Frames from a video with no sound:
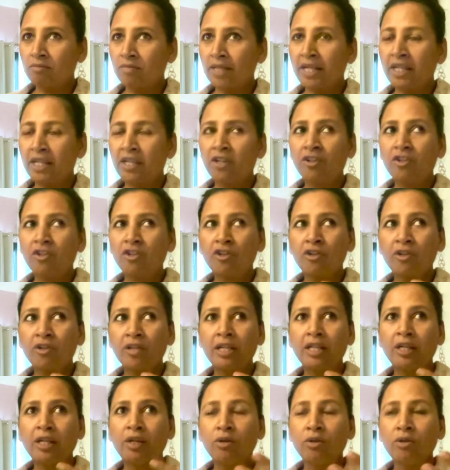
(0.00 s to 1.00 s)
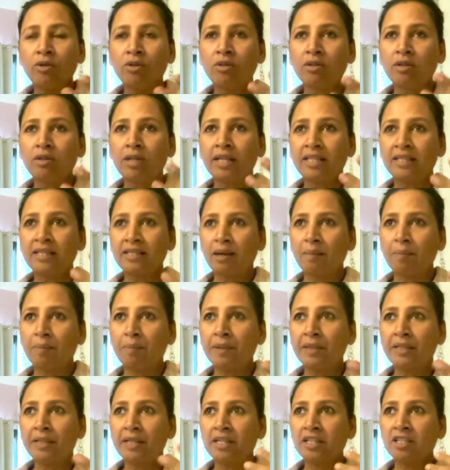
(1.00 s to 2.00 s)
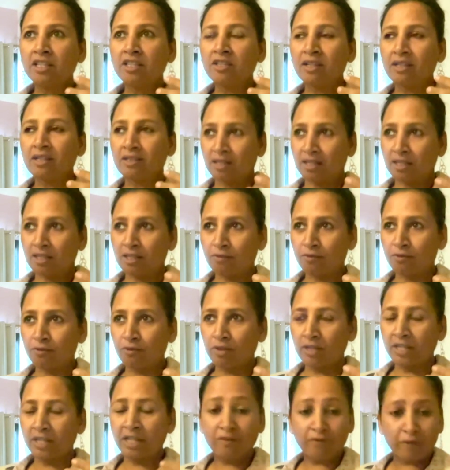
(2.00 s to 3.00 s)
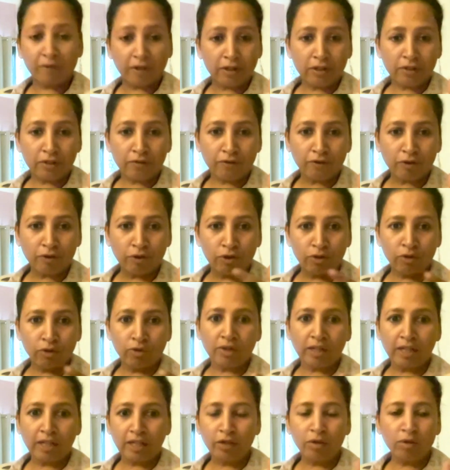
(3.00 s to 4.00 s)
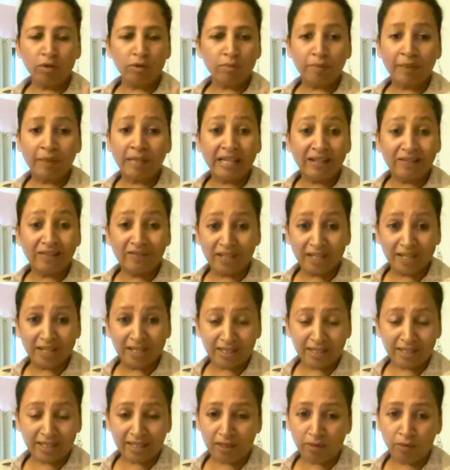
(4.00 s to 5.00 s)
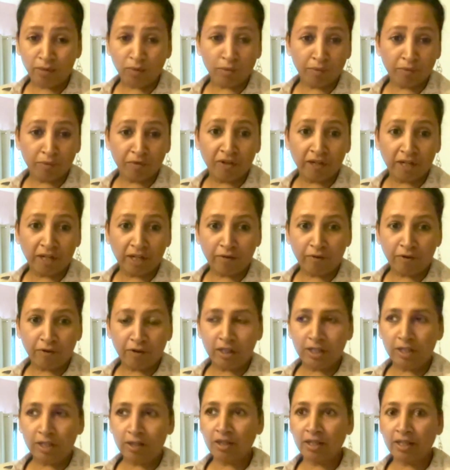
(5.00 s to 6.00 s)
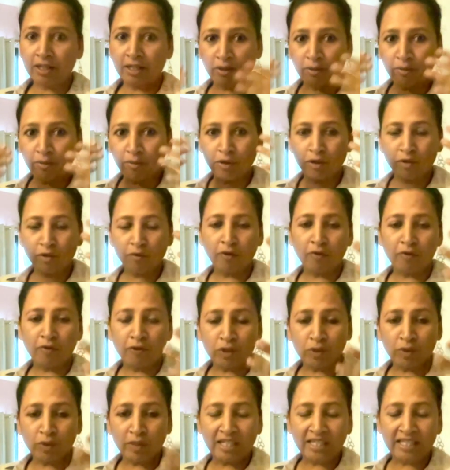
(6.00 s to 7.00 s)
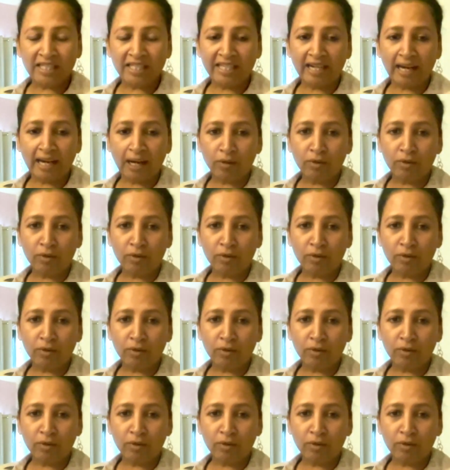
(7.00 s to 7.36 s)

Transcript: like a really good example that is successful in front of you, you really don't believe in it that it would work for it. Like we were visually seeing